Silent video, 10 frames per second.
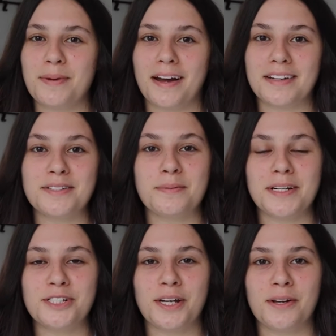back to
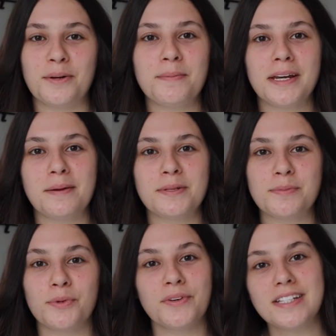my channel. My name is
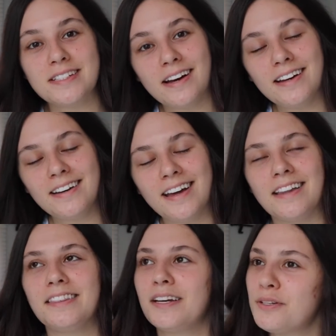Marissa
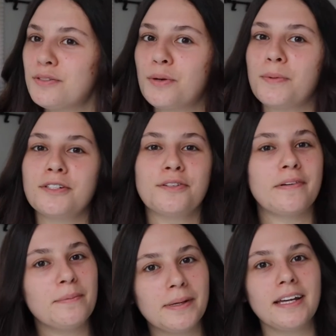and thank you so much
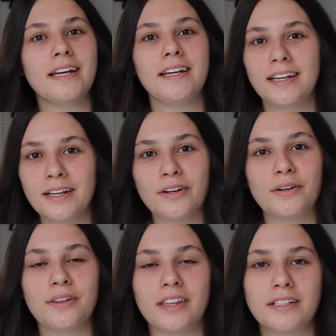for being
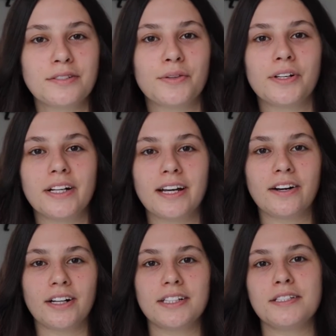here. Thanks for clicking
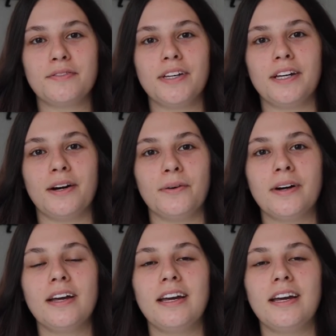on this video.